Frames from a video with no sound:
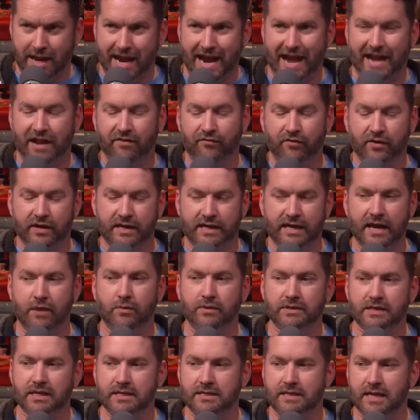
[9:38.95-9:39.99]
And I forget
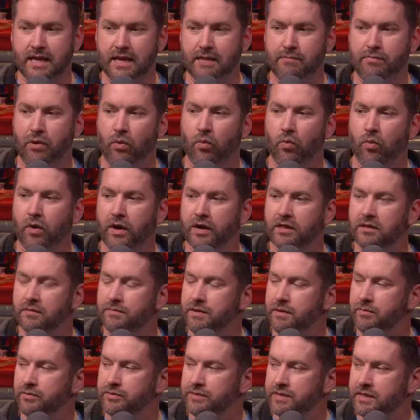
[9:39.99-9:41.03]
what they did, but one of the
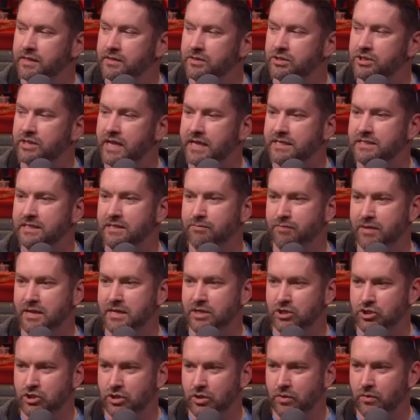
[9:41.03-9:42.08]
people did Sexy
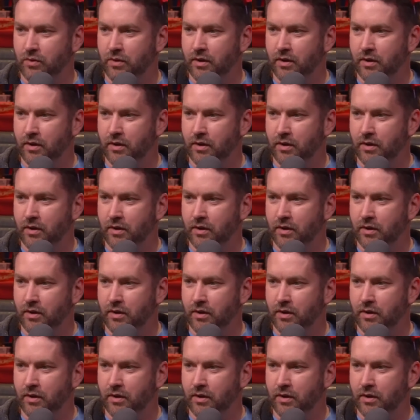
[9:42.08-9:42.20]
Pikachu.